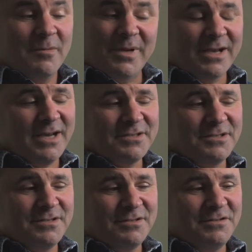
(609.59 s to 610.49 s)
But I got,
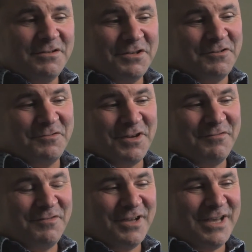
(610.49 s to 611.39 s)
you know,
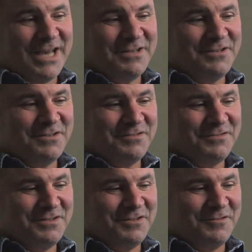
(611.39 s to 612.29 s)
I've had to,
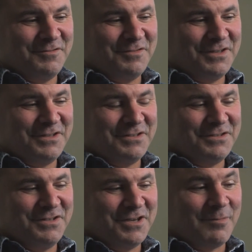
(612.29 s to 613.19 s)
you know,
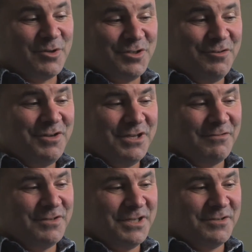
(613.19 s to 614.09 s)
the opportunity
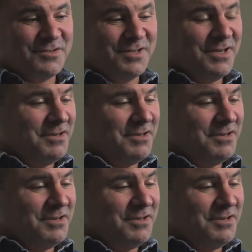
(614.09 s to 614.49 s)
over the years